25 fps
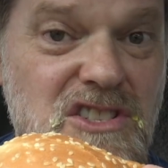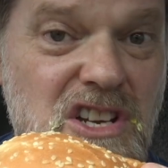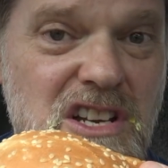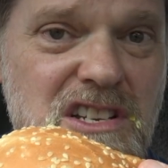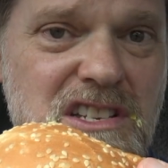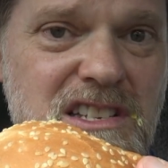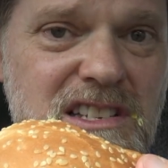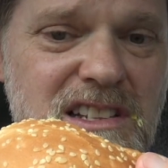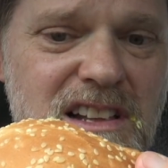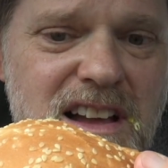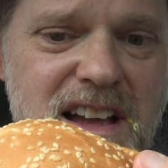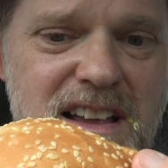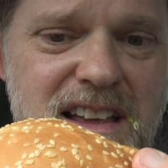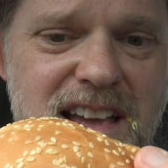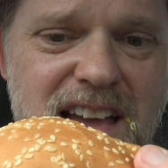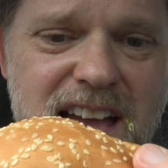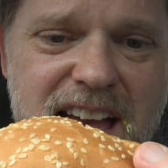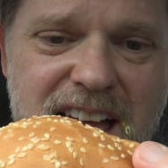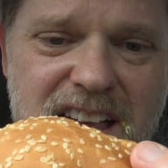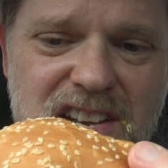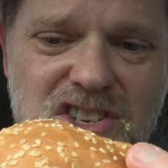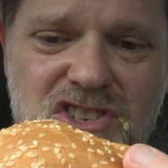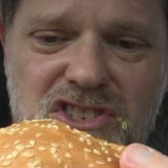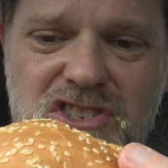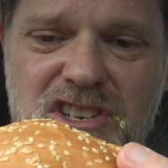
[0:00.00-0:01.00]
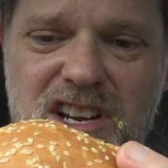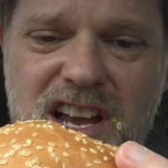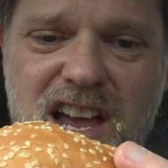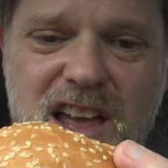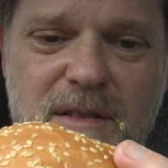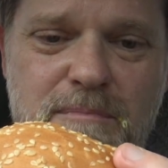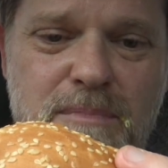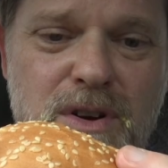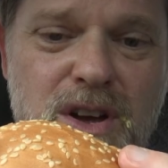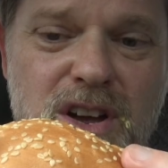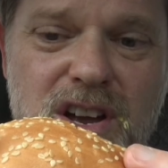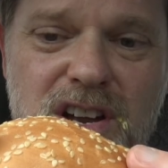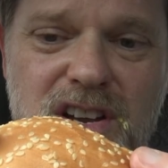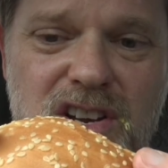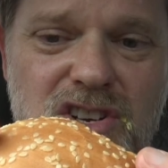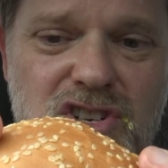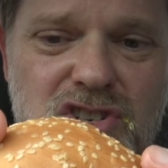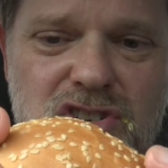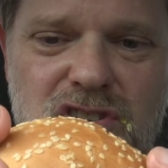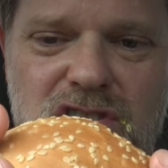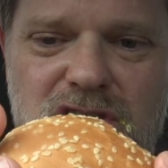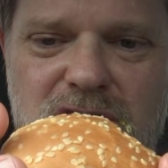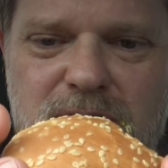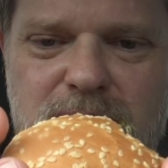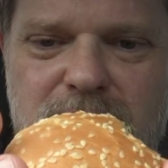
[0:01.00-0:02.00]
just like a HJ burger
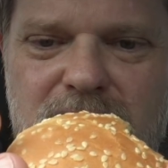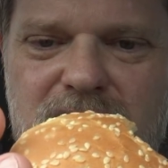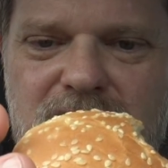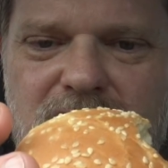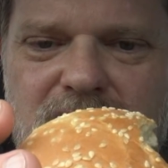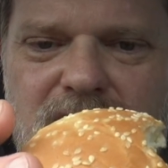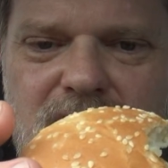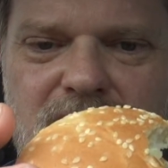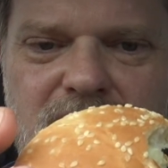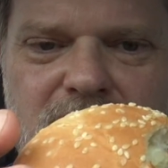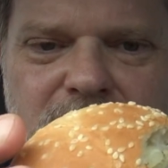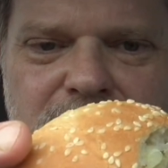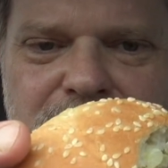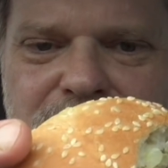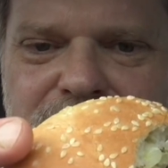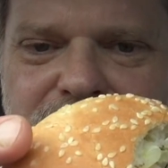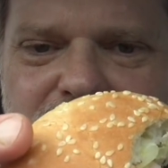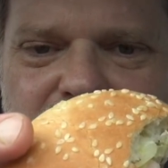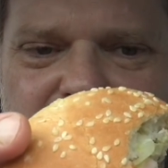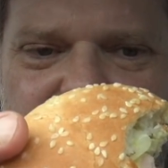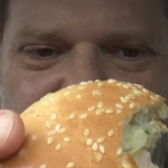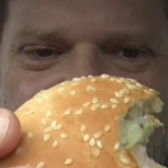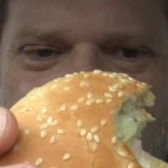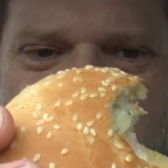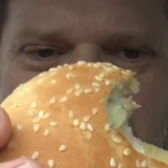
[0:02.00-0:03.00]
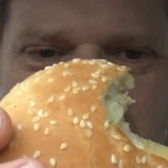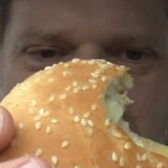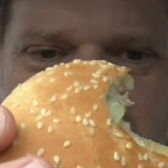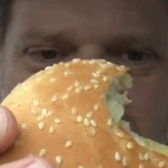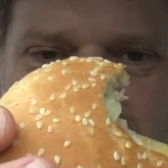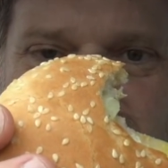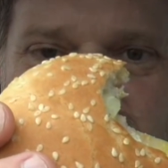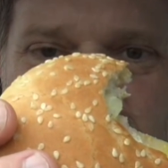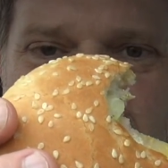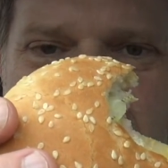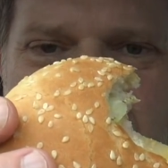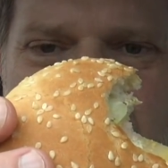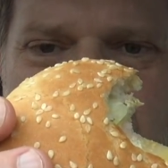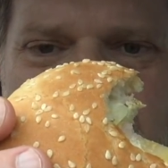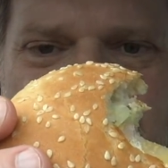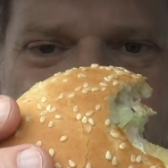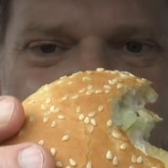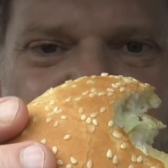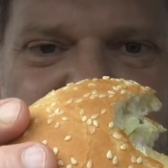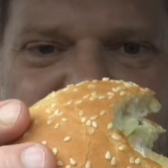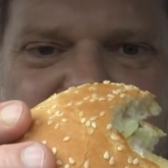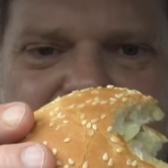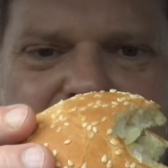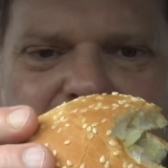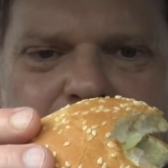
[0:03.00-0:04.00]
should be. And I'm dying
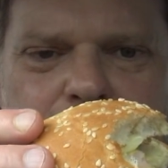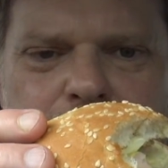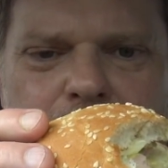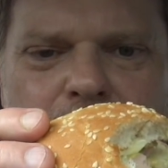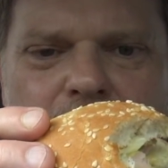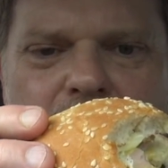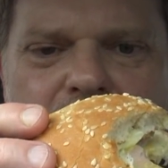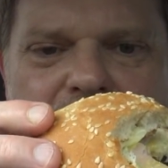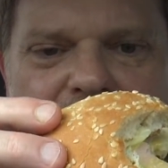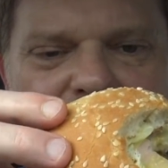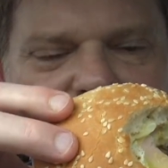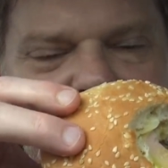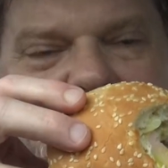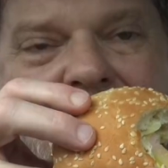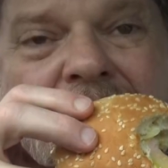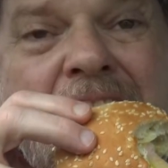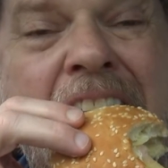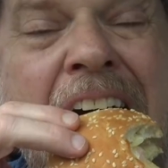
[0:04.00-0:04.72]
for another bite.